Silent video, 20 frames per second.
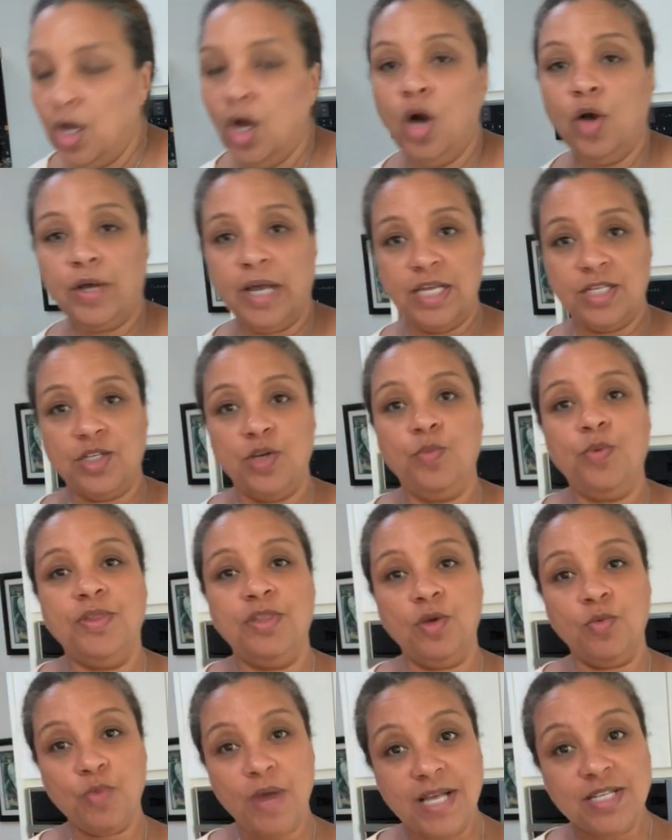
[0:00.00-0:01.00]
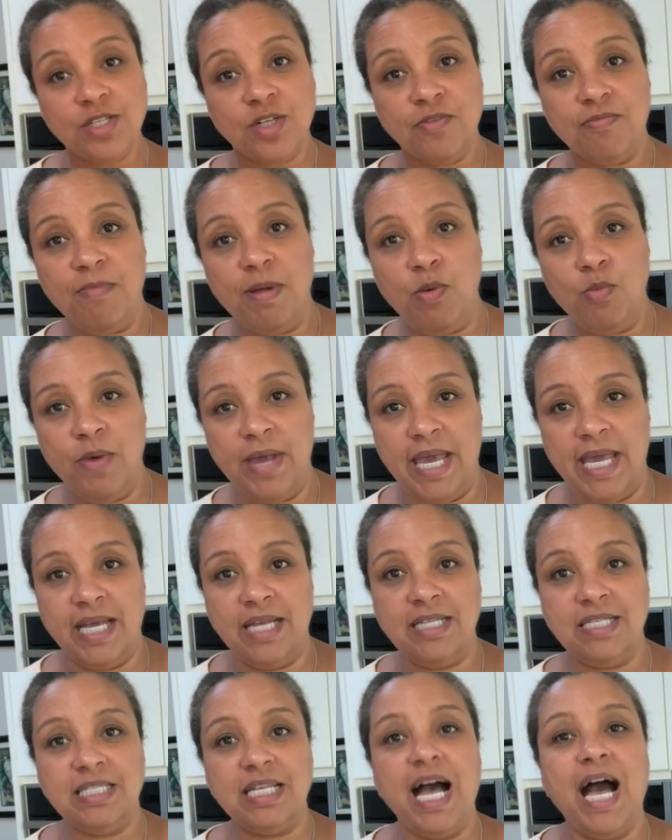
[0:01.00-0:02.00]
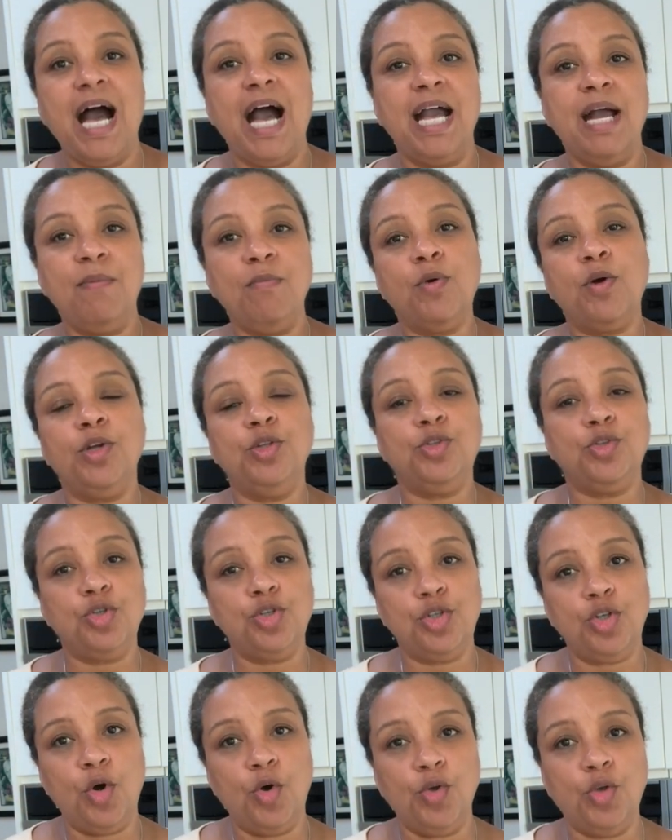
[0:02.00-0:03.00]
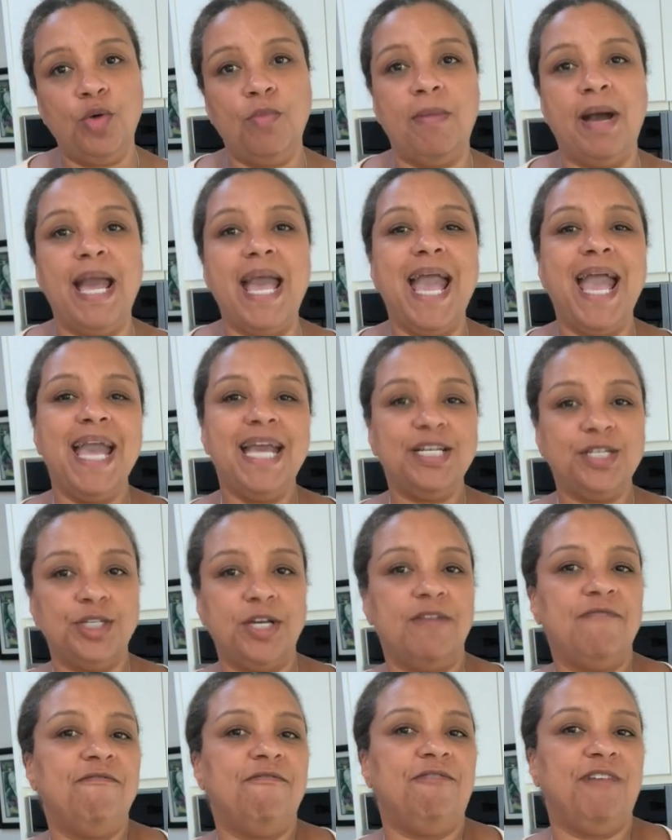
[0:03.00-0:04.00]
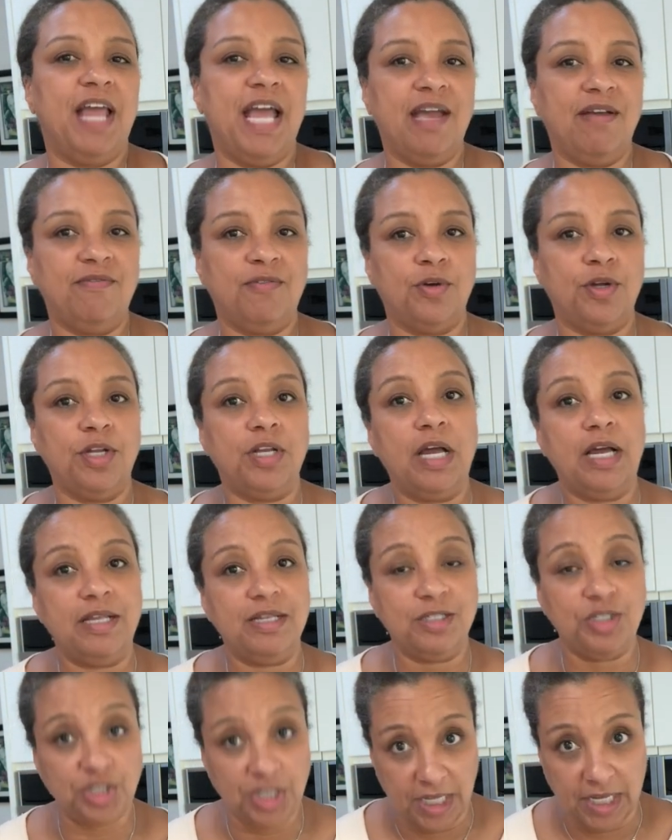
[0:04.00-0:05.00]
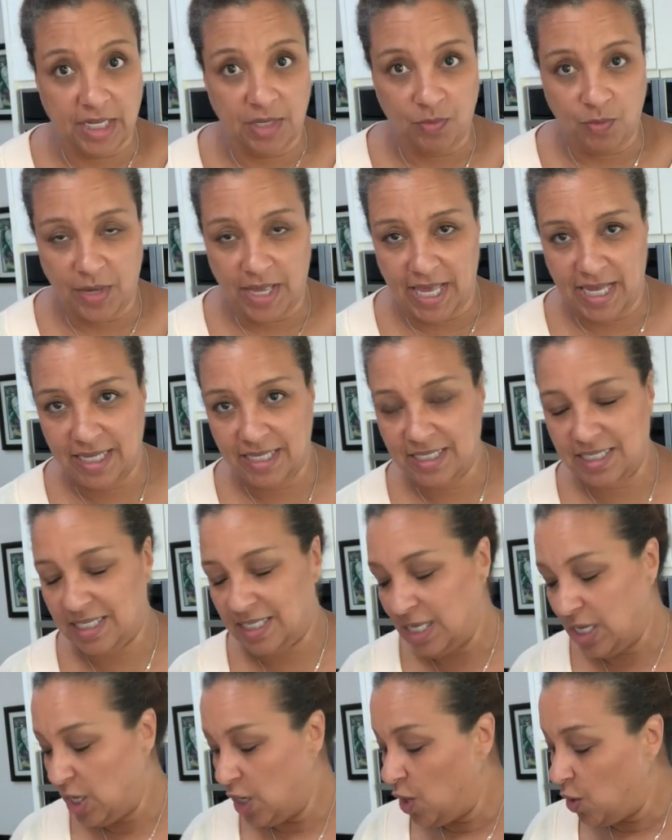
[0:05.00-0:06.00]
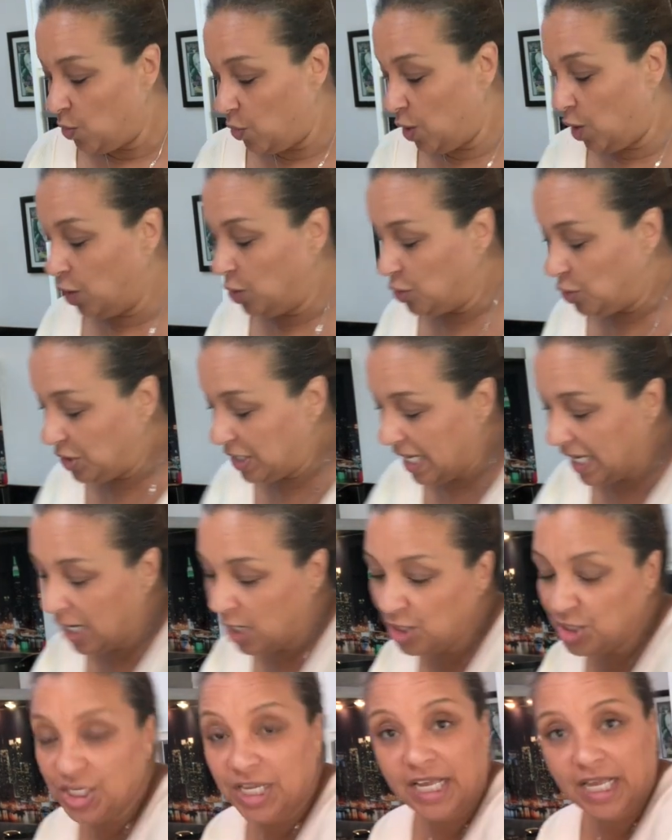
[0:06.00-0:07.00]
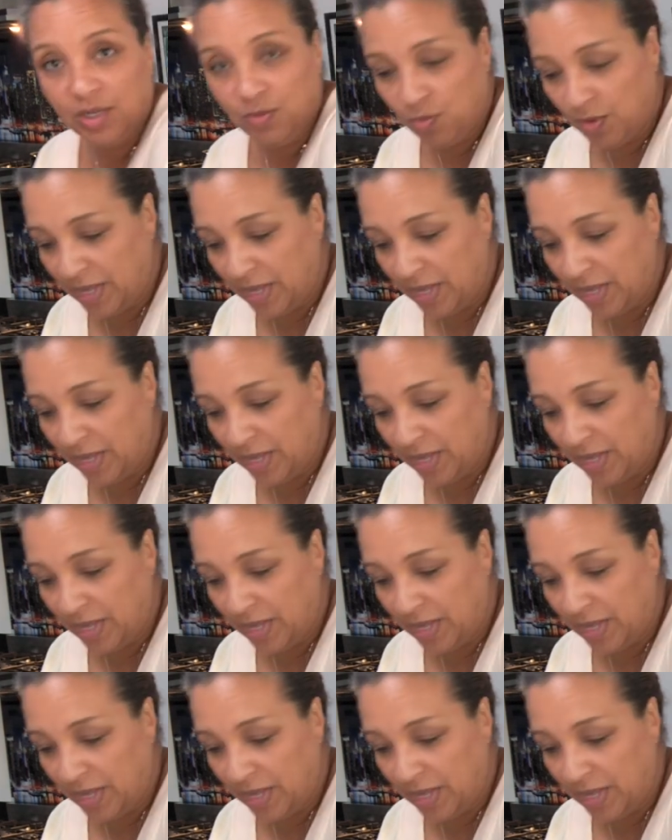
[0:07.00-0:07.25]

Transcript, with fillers: Okay, so with the rest of my wings, I am going to show you my Asian flavored chicken wings. We're going to take our chicken